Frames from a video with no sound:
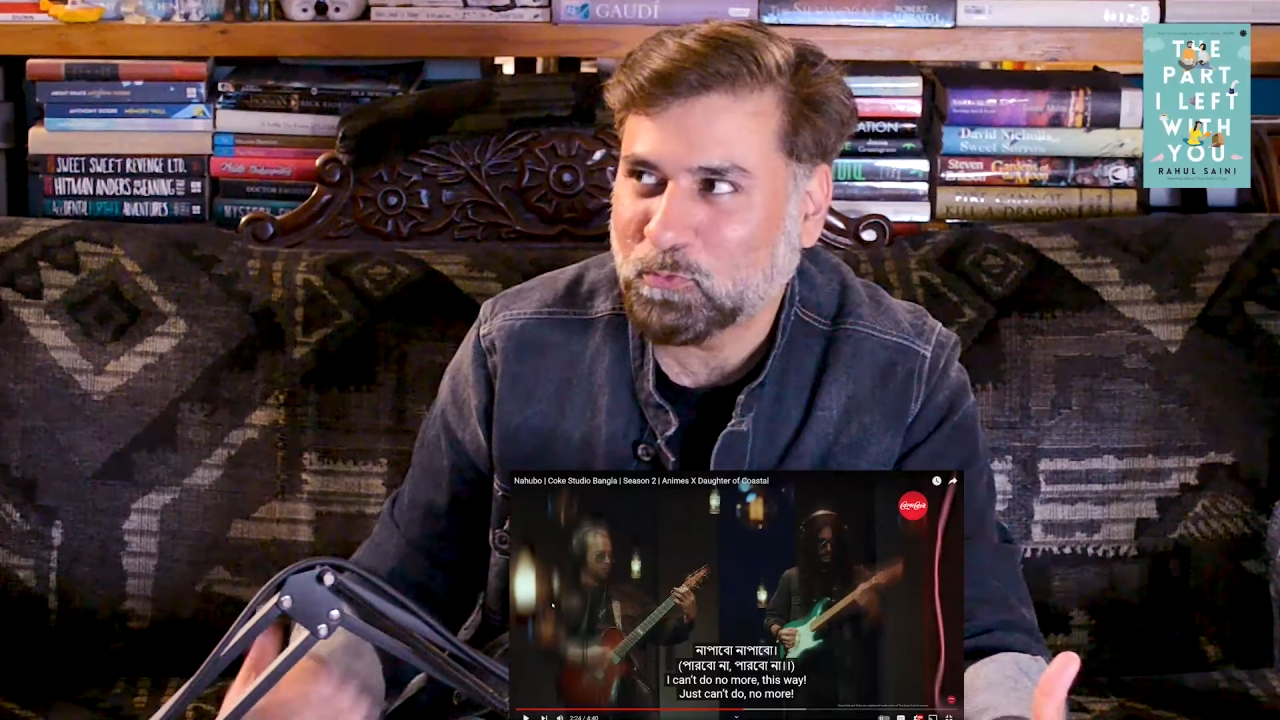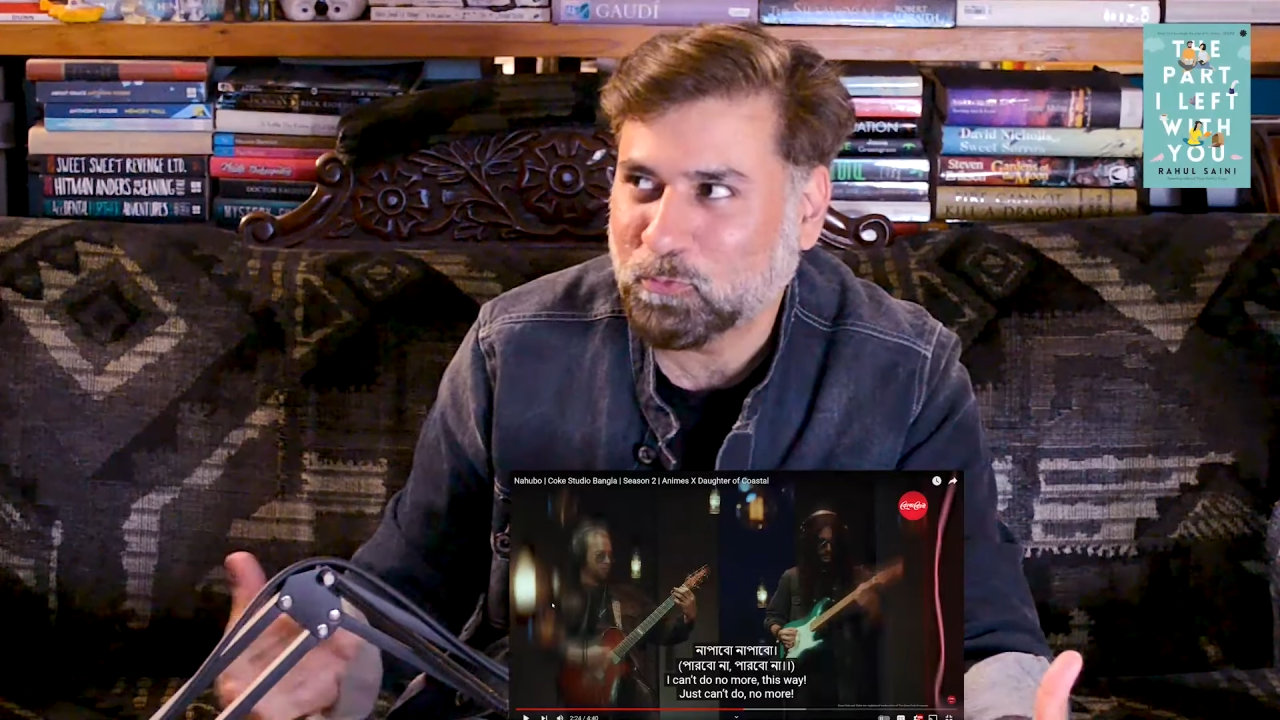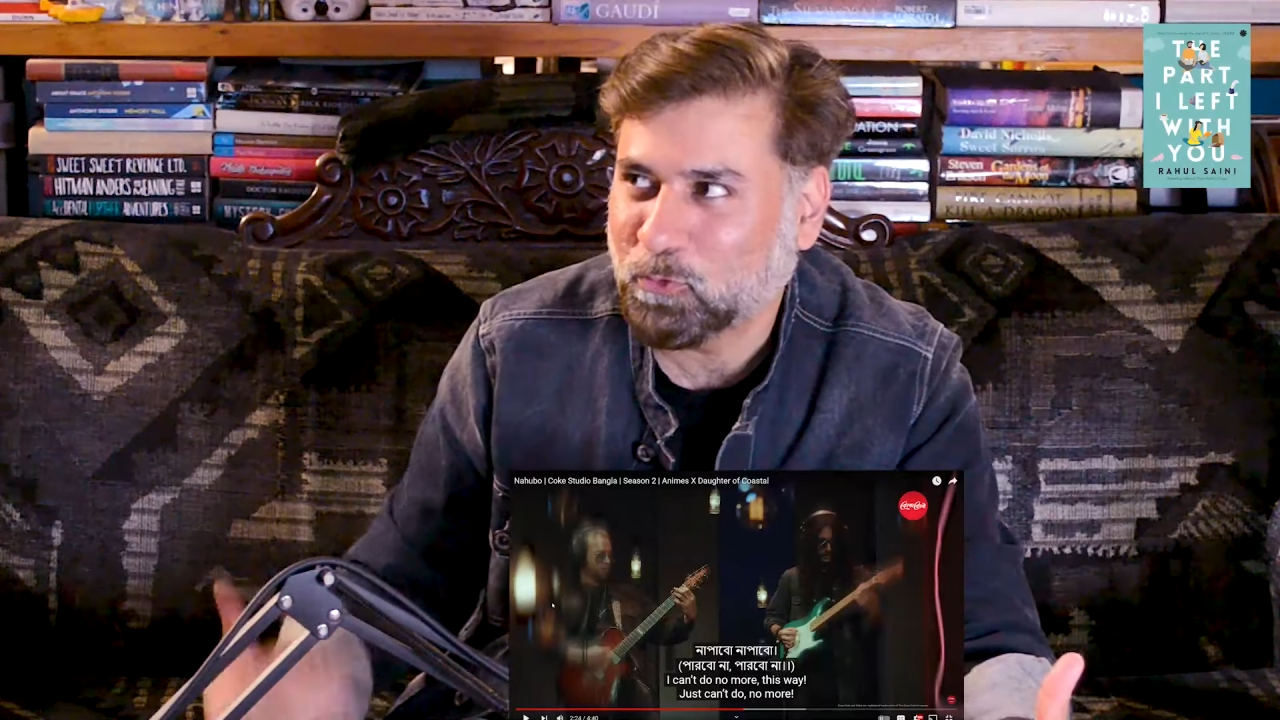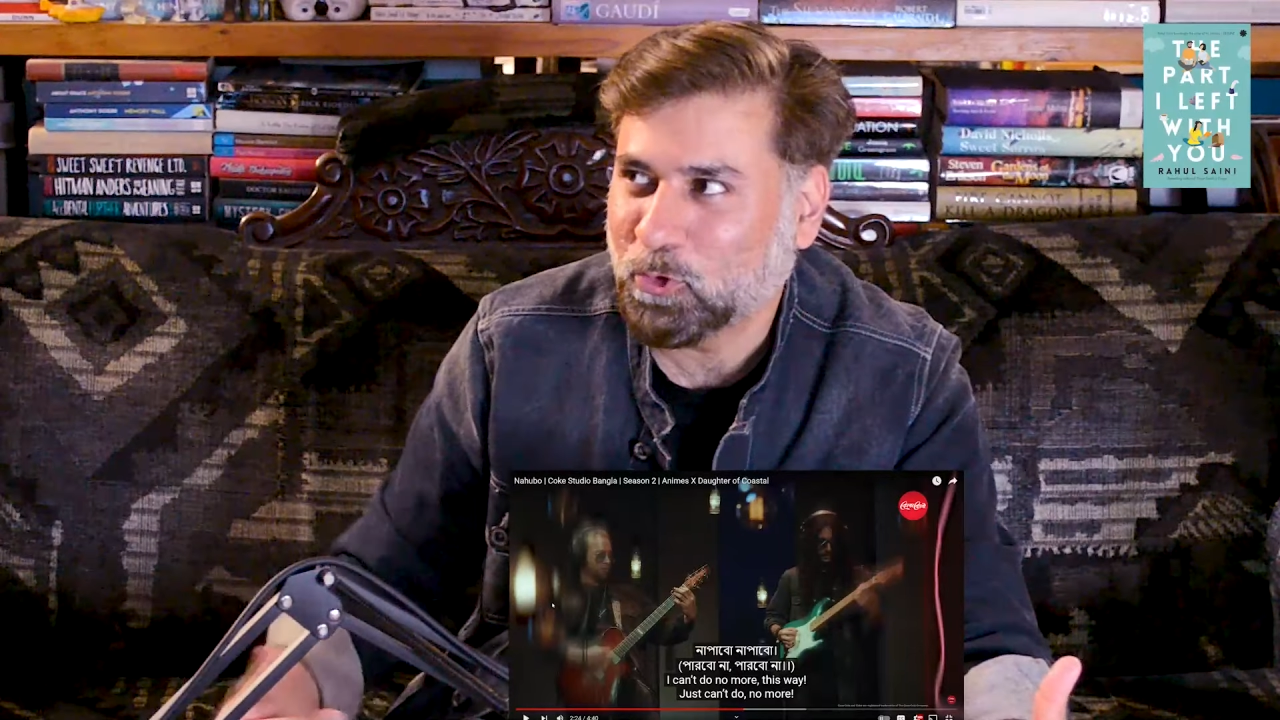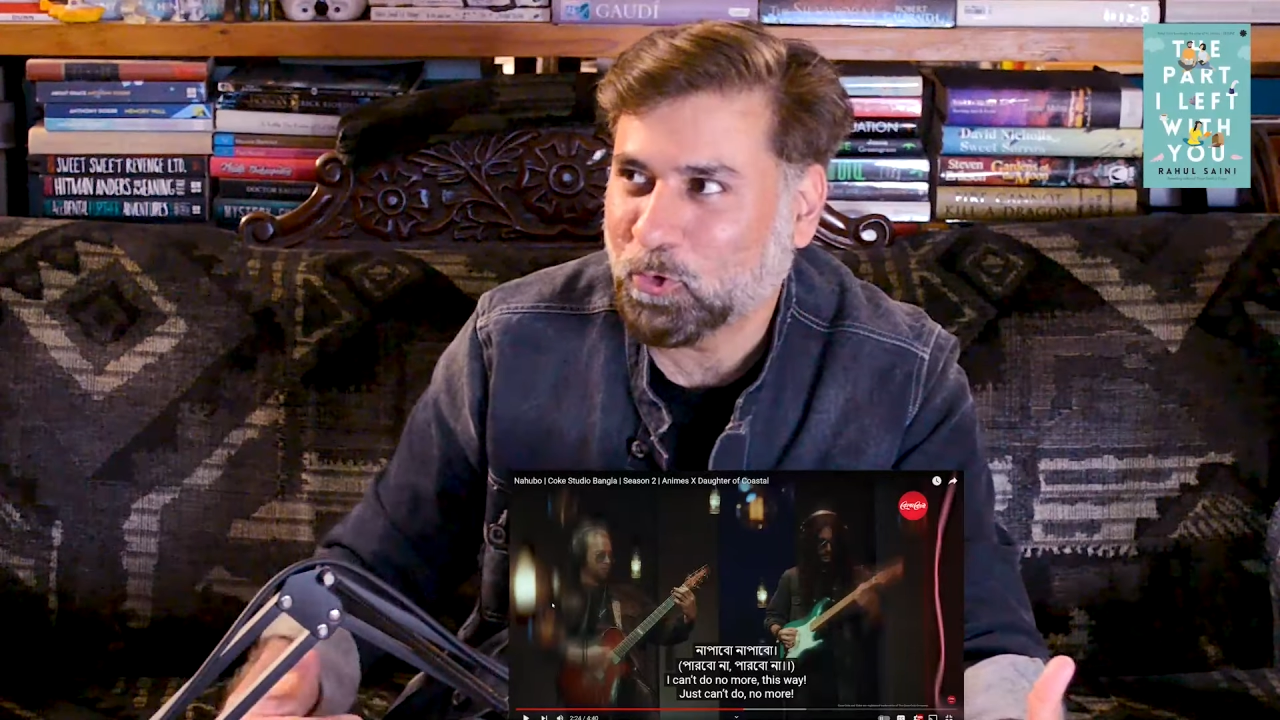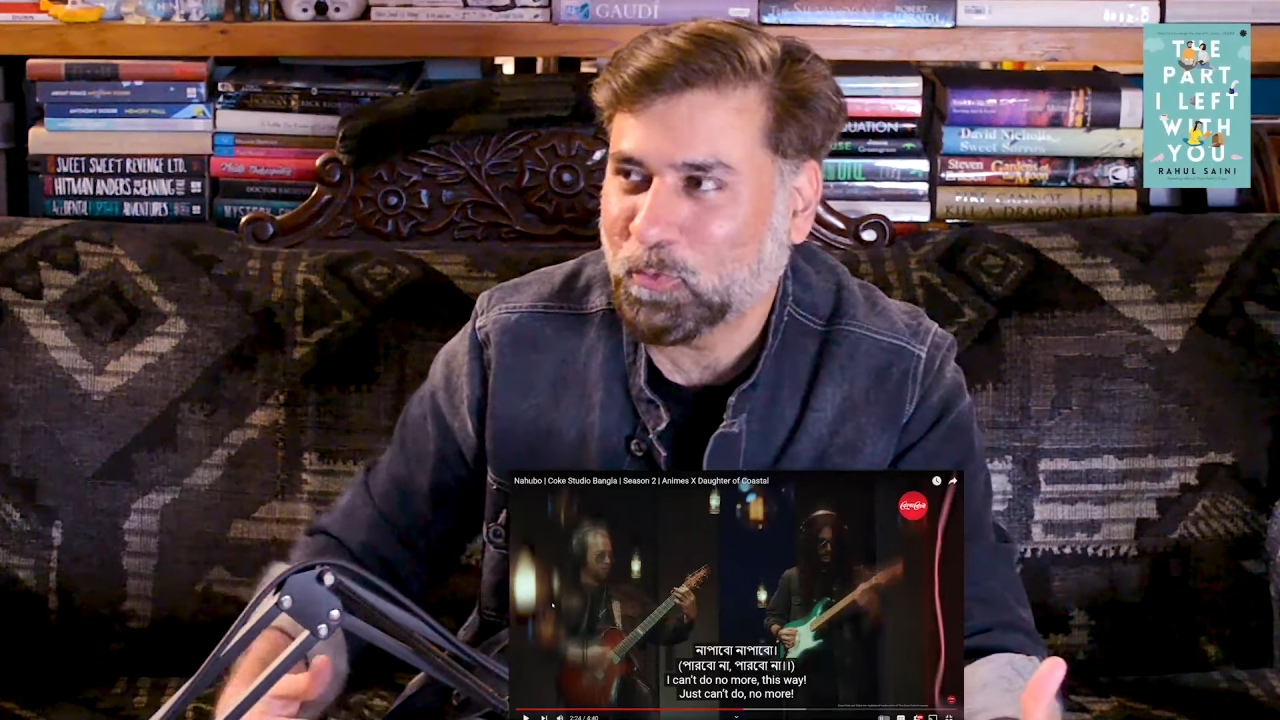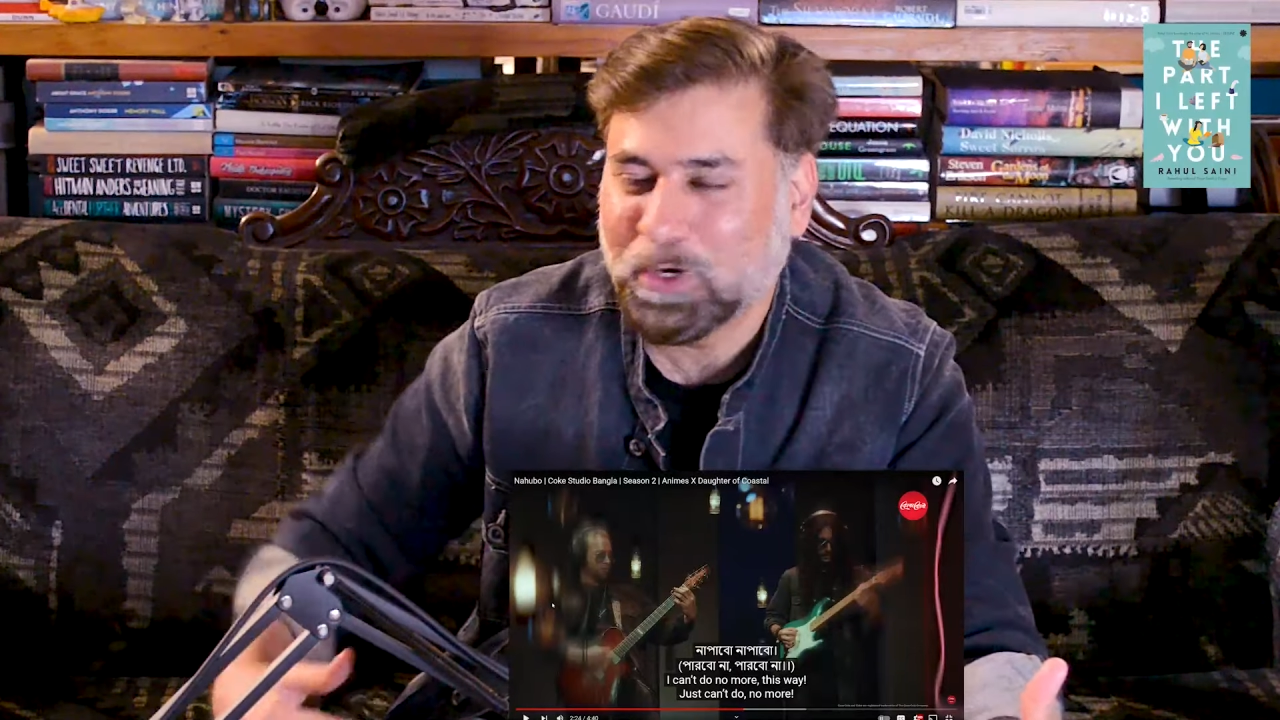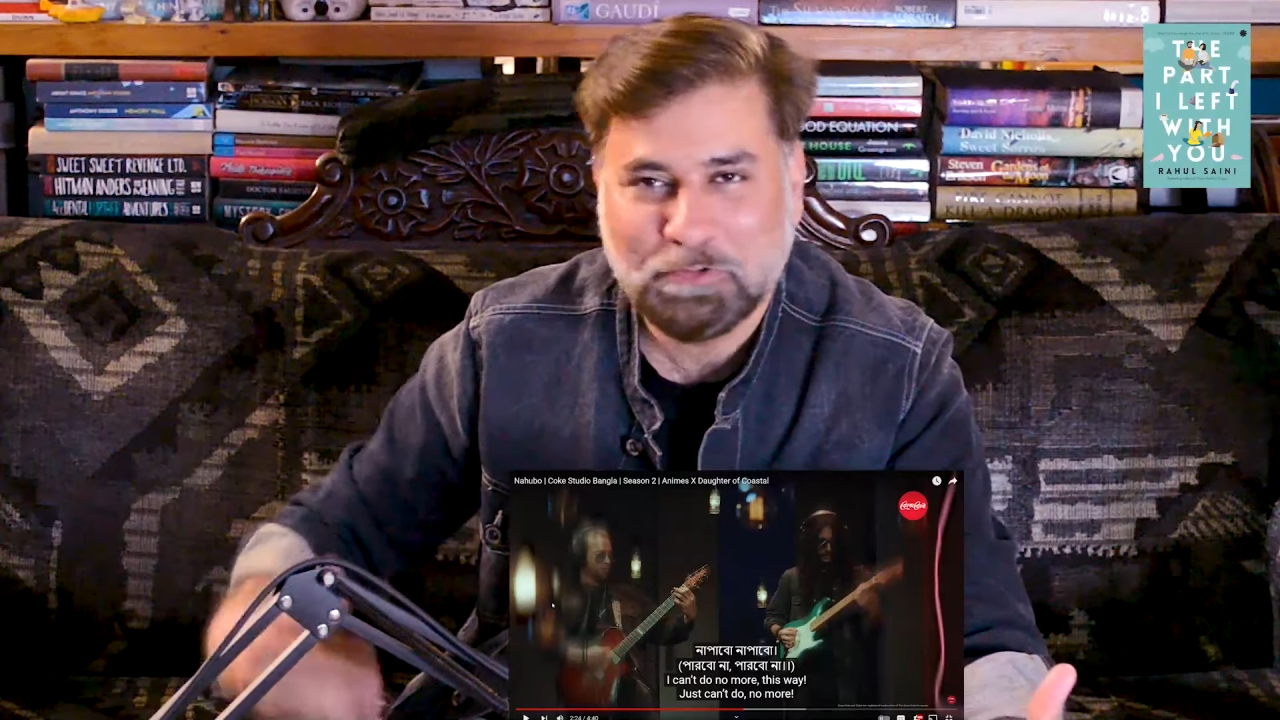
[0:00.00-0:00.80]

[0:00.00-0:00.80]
follow